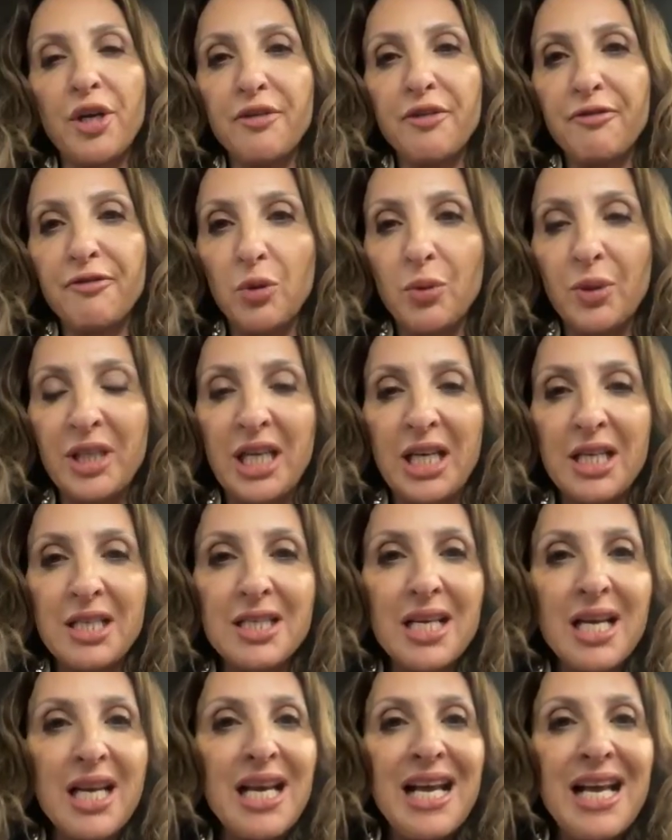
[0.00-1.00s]
wonderful with us.
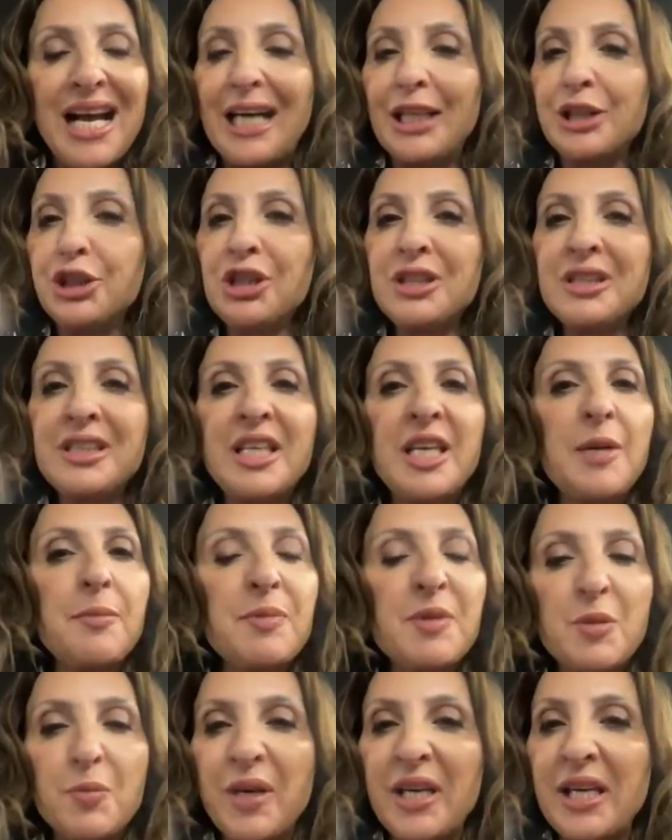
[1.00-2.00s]
And just
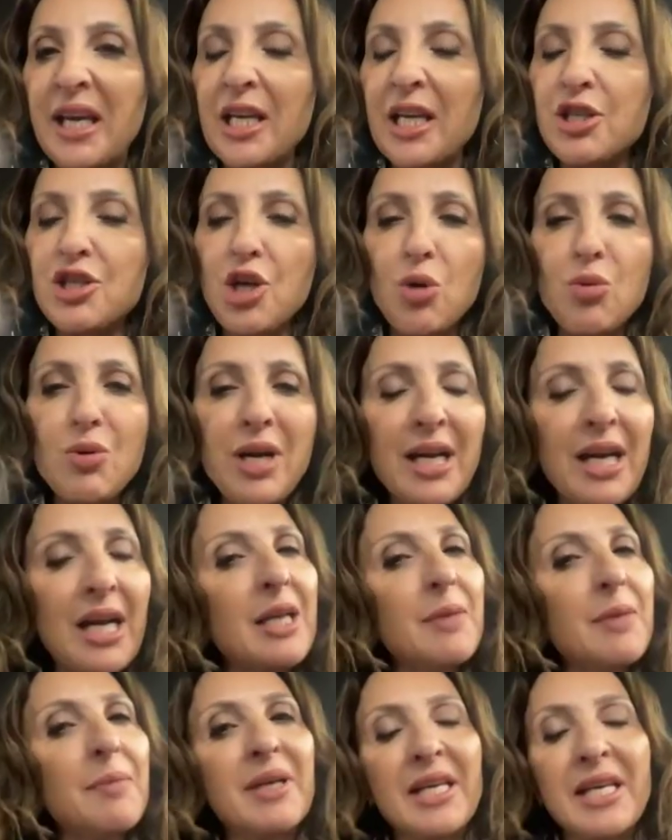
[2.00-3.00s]
keep speaking. Don't let
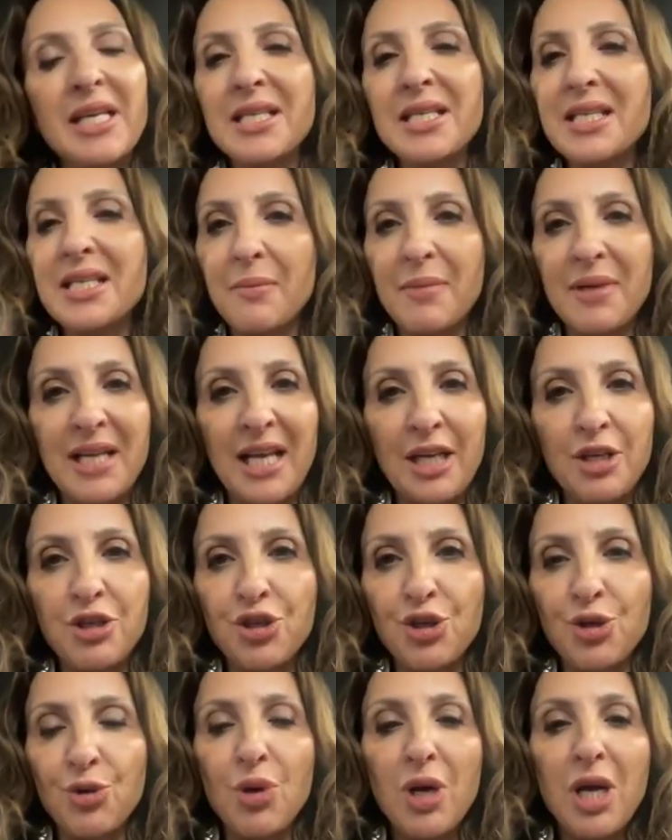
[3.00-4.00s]
anybody
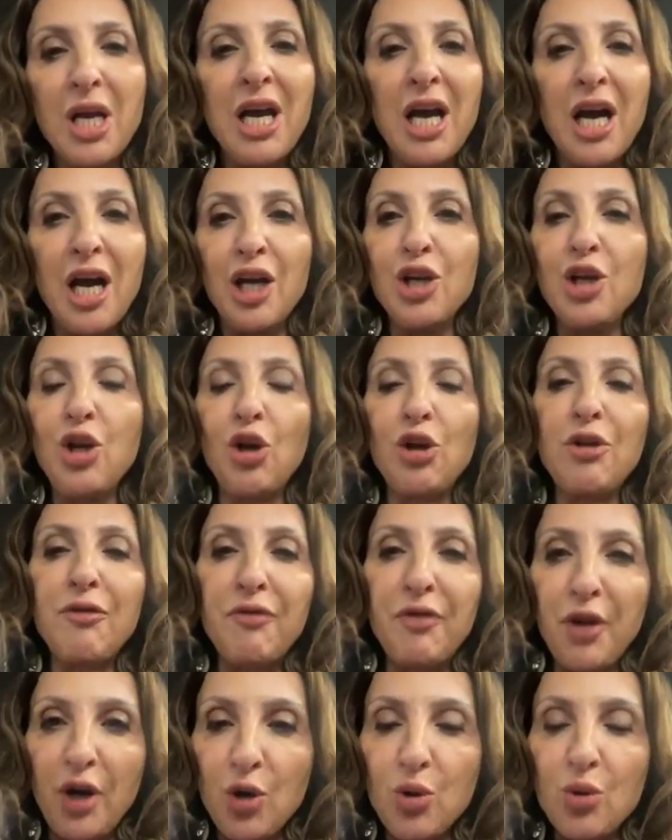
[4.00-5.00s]
intimidate you. A lot
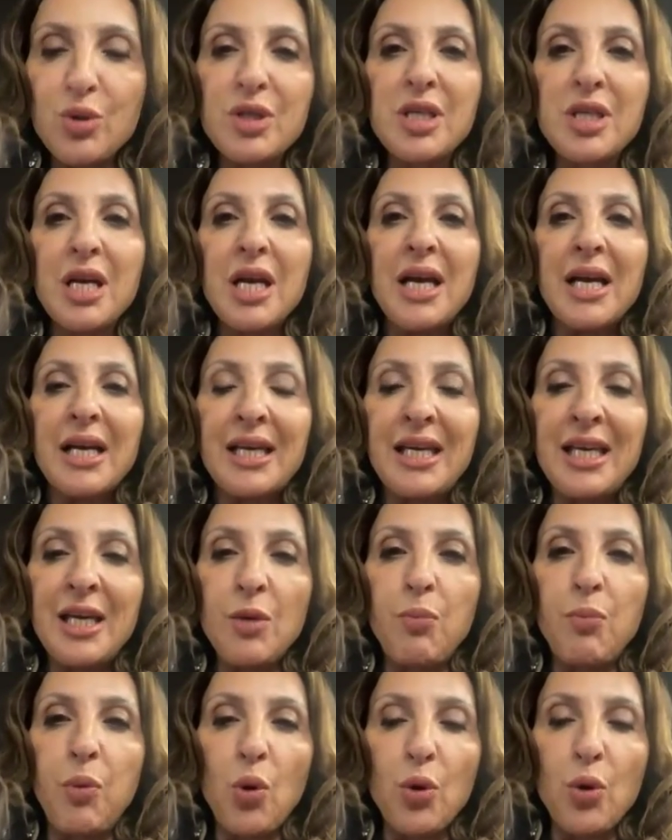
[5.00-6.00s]
of those
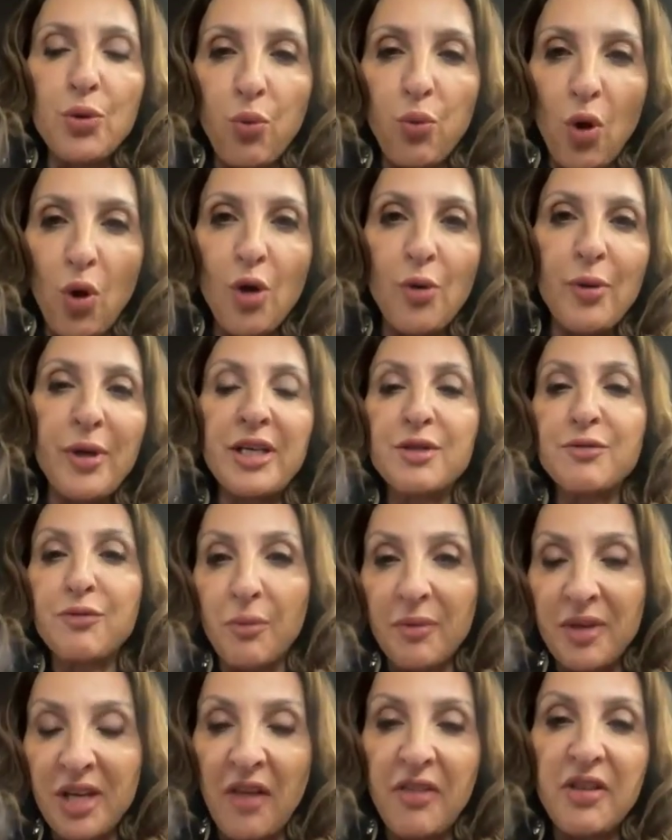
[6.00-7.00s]
keyboard warriors
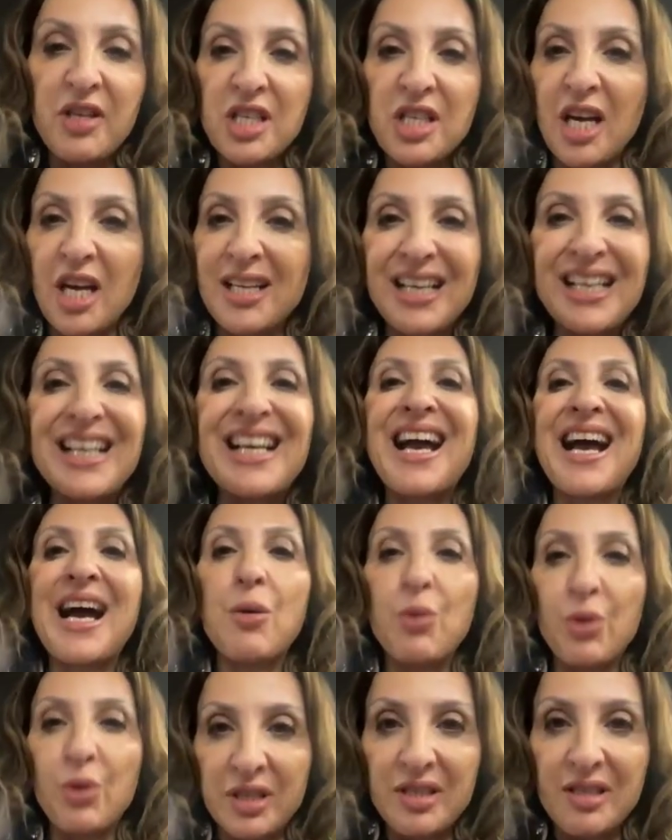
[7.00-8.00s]
from the other side are
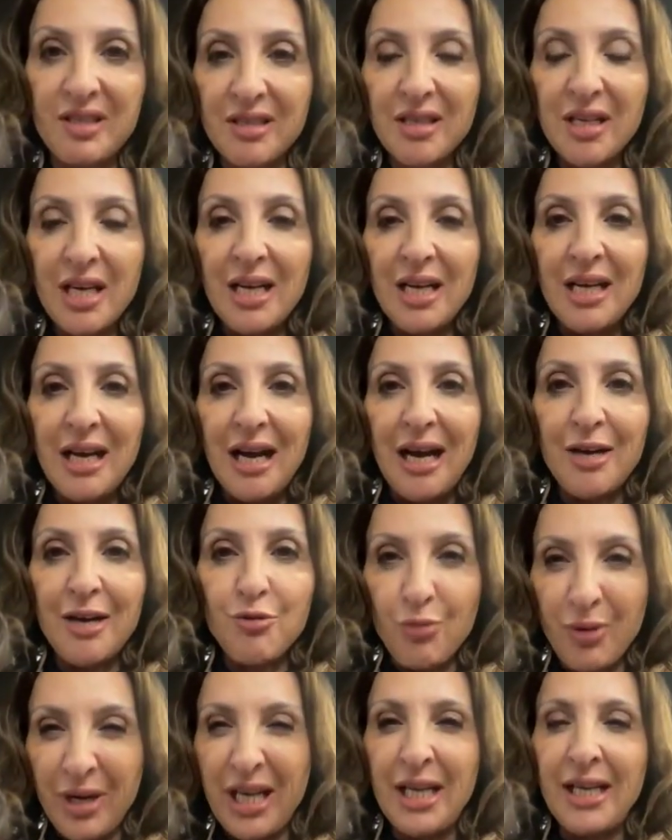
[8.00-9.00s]
cowards.
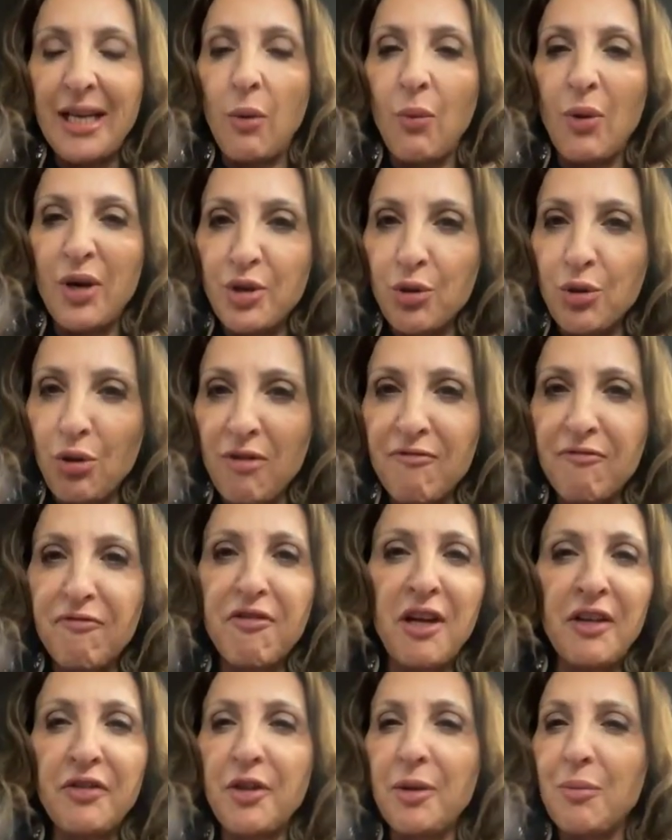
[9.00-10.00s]
And really, and when you
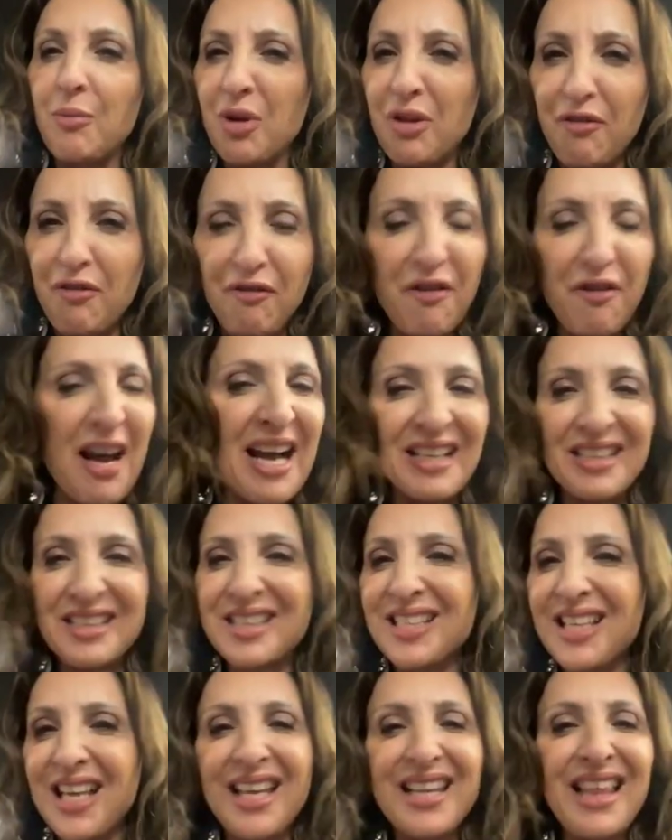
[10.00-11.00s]
confront them with facts,
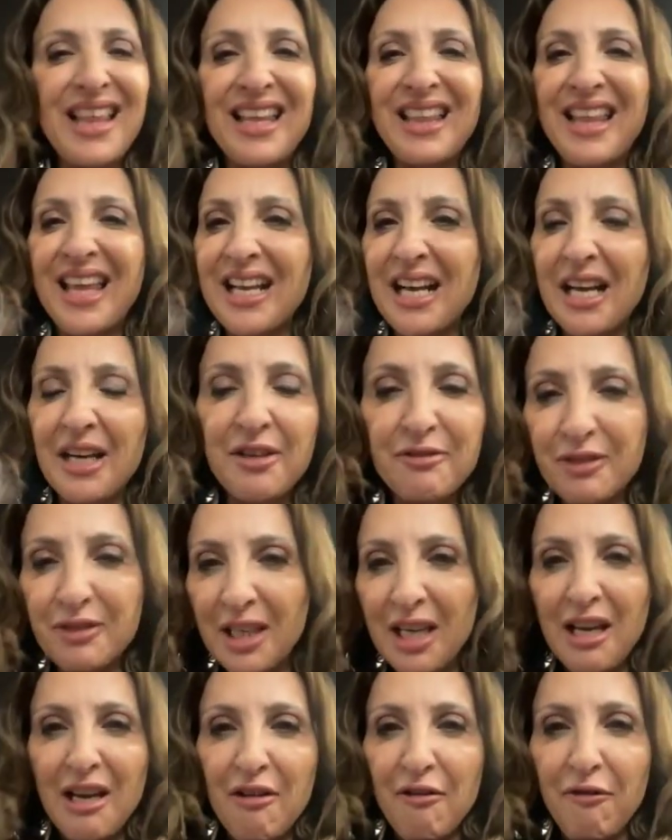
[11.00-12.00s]
they kind of
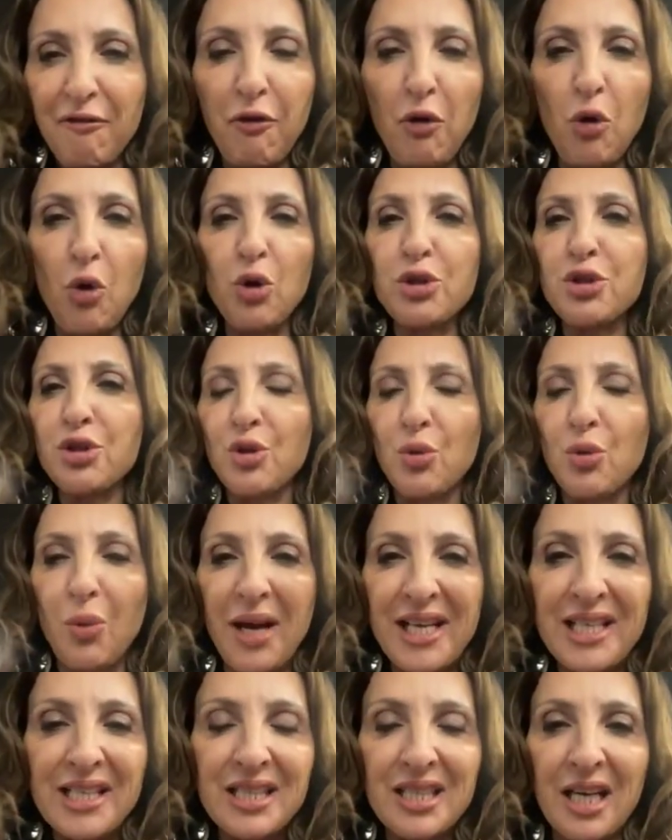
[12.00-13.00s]
fall to the
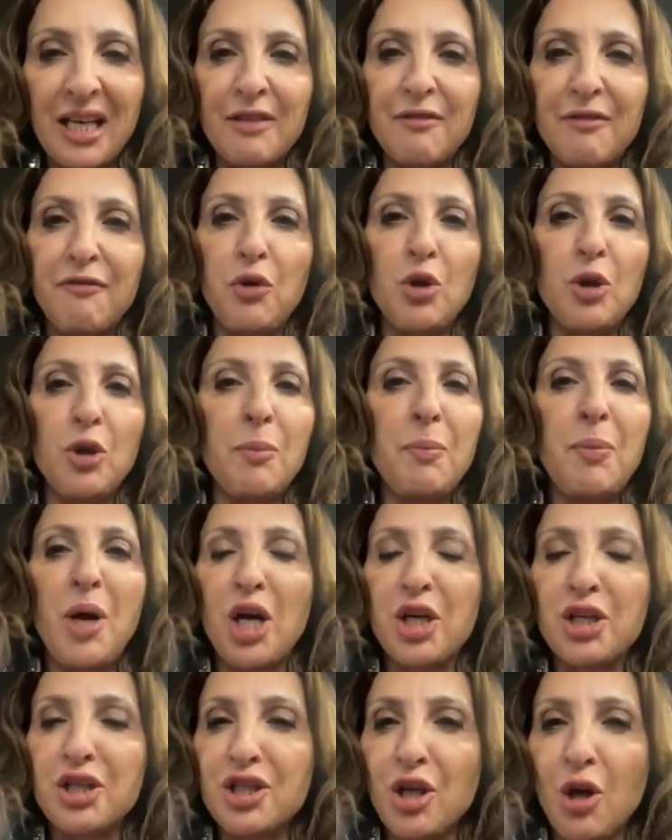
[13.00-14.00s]
wayside and fall
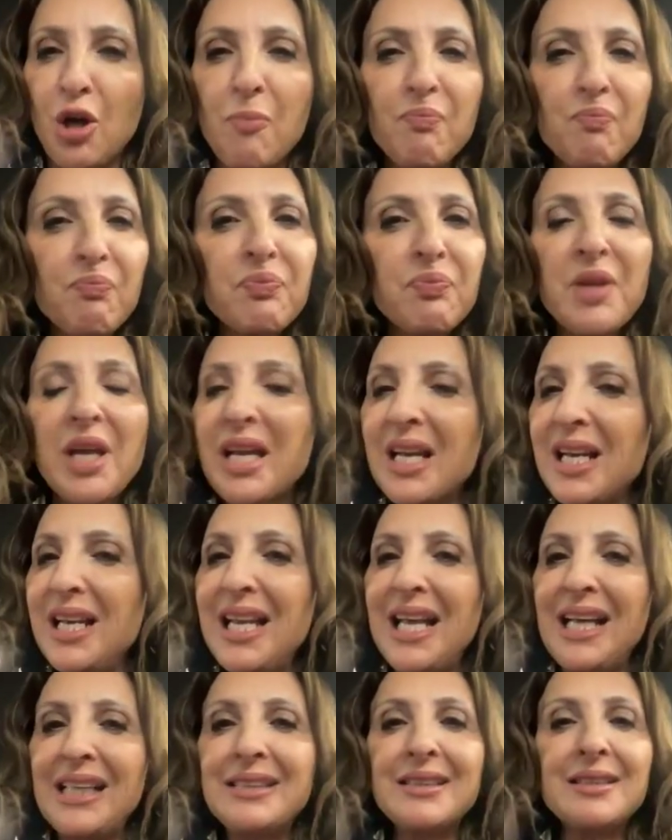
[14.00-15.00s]
apart. So
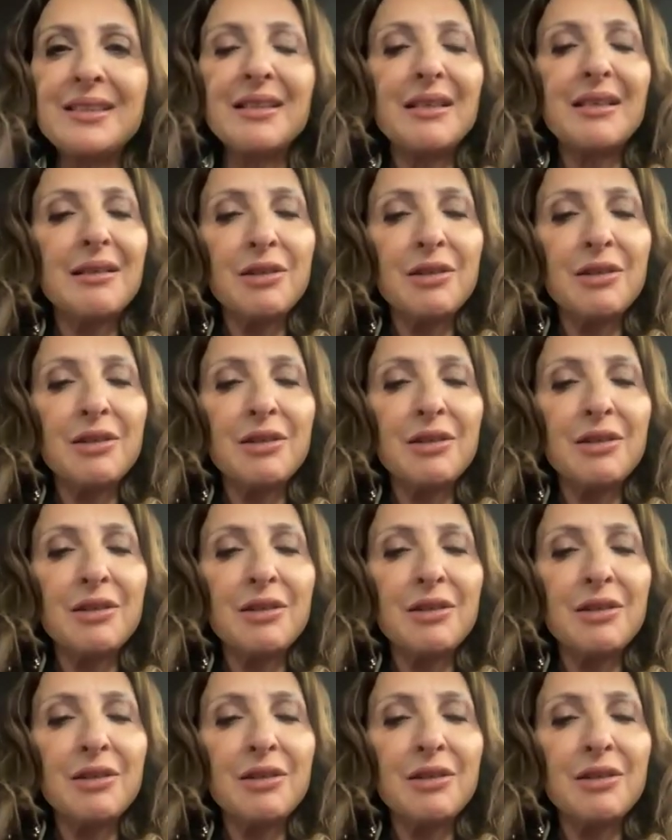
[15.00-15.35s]
let's,